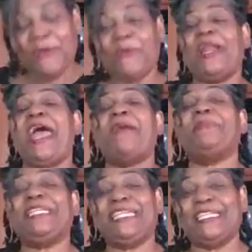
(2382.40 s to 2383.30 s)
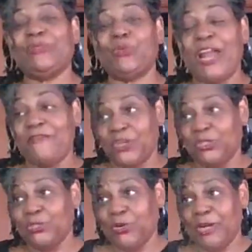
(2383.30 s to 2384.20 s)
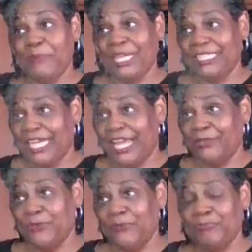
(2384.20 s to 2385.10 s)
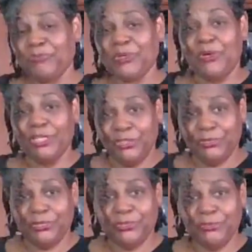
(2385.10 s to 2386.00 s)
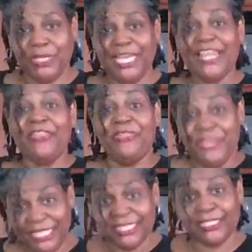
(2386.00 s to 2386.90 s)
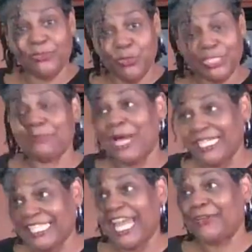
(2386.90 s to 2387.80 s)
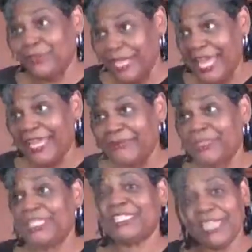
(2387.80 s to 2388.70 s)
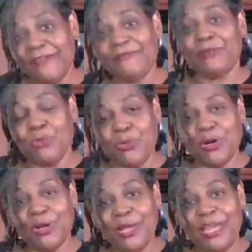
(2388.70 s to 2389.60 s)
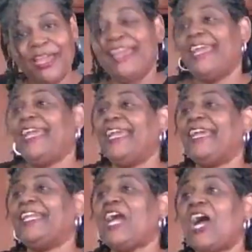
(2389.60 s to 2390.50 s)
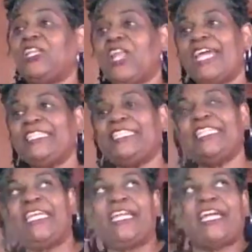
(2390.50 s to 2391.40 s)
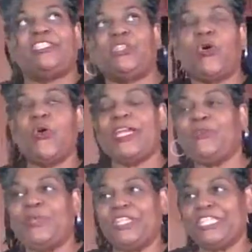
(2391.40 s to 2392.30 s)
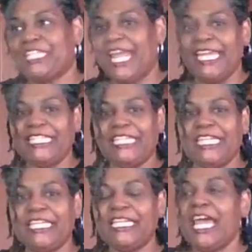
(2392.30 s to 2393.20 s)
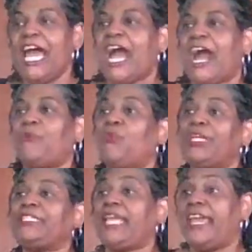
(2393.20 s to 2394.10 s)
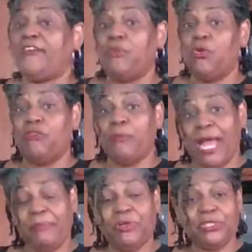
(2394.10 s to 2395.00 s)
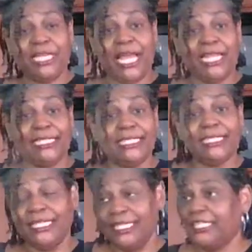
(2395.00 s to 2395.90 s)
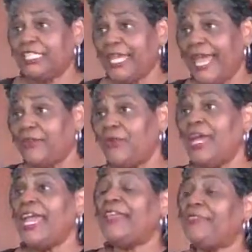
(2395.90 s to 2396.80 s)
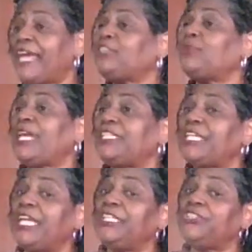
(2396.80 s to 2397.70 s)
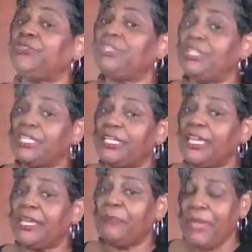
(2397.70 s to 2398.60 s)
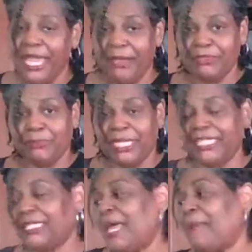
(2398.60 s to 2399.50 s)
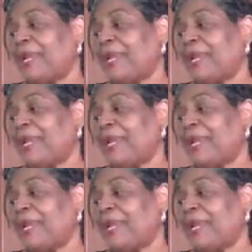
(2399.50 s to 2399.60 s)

What happened is when I first started my channel on YouTube, this was my channel name, Chef and More, and I liked it and I toyed with changing it. I wanted to have more of my personality in the channel, and that's when I changed to Cooking at Pam's Place.